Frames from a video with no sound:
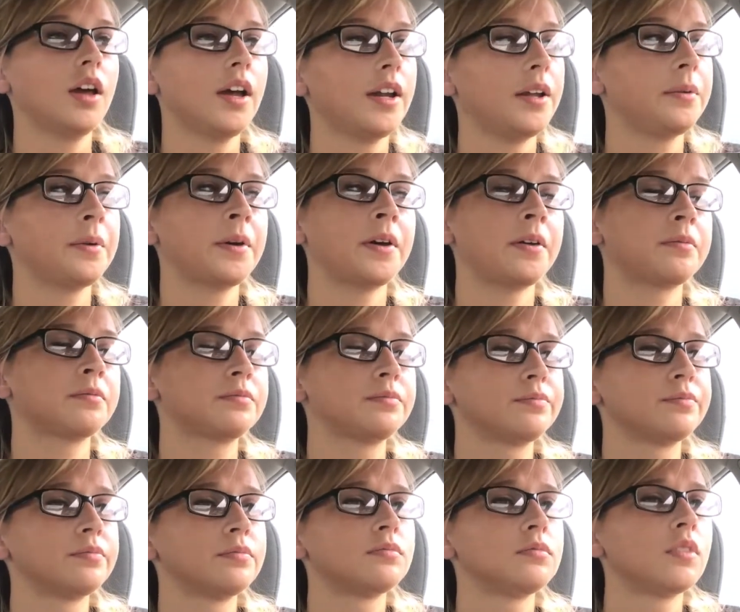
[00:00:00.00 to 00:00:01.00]
Anyway,
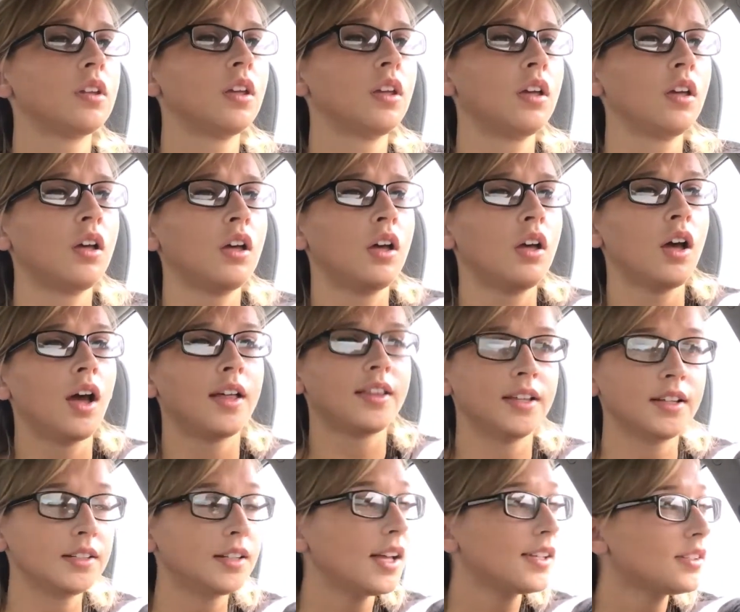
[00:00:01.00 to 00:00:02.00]
I
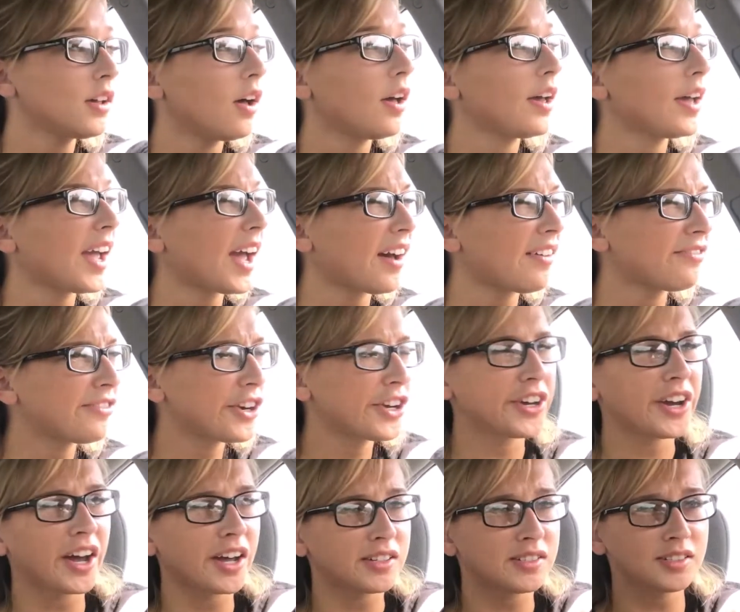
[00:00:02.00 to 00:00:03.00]
think that's all I have for
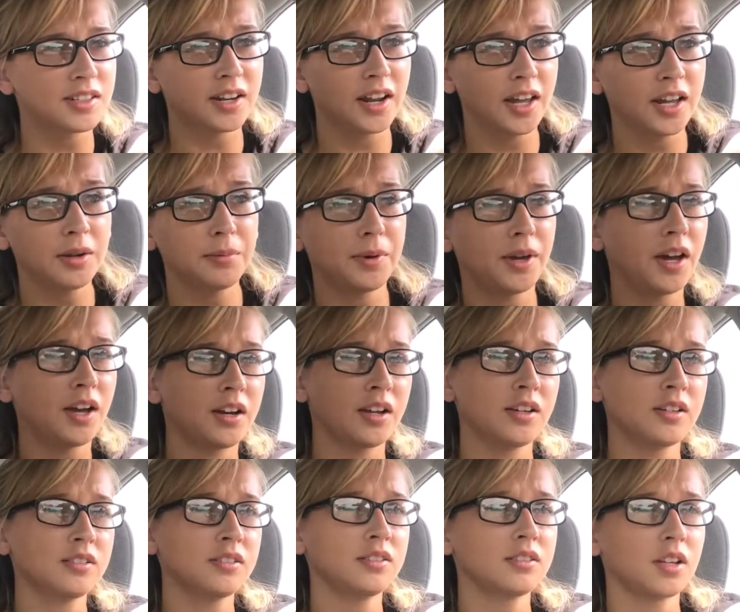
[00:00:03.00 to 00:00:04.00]
you guys today, to be
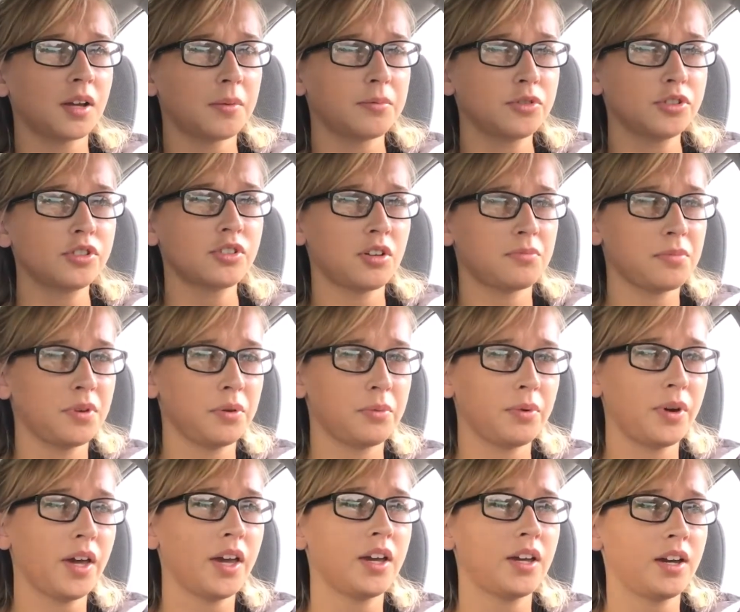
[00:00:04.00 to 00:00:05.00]
honest. I'm just on my
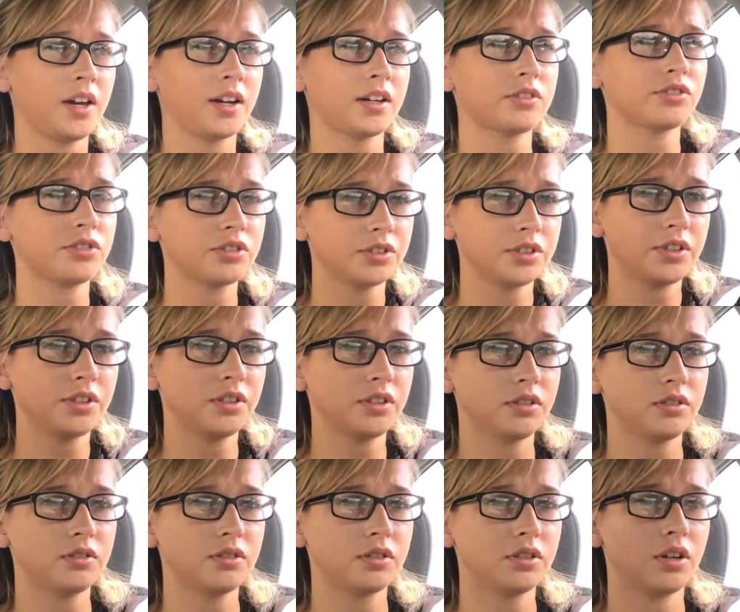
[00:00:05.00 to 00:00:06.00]
way actually
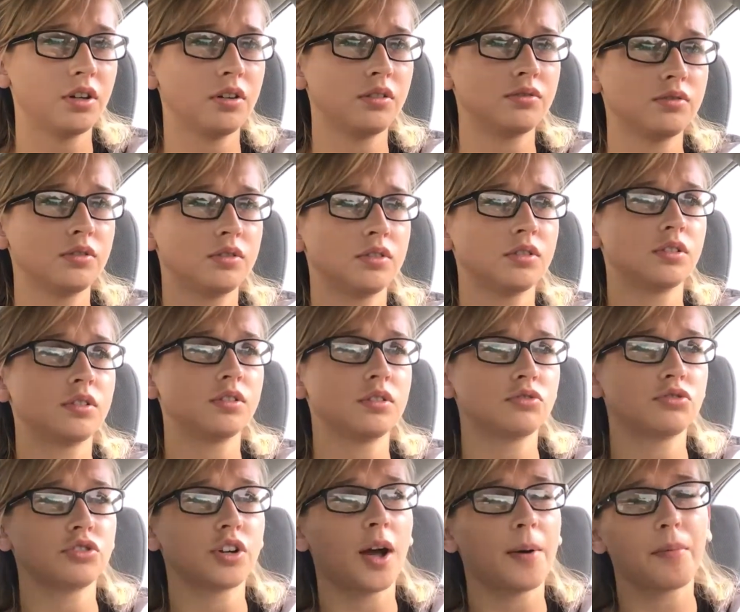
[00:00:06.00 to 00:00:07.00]
to go to
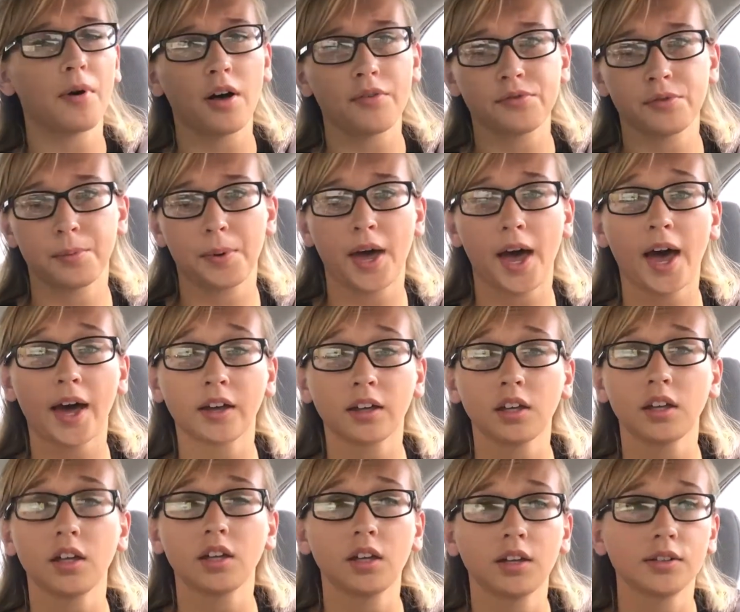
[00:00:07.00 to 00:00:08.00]
drop off a
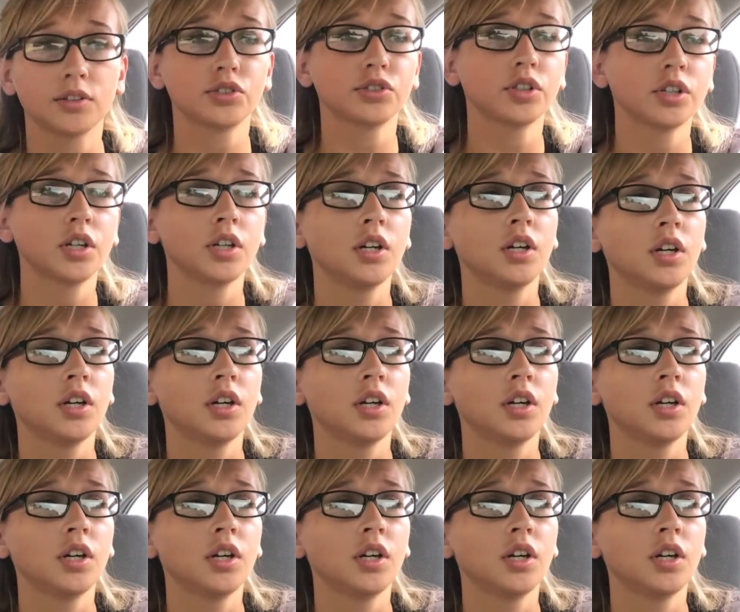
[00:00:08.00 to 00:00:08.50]
package,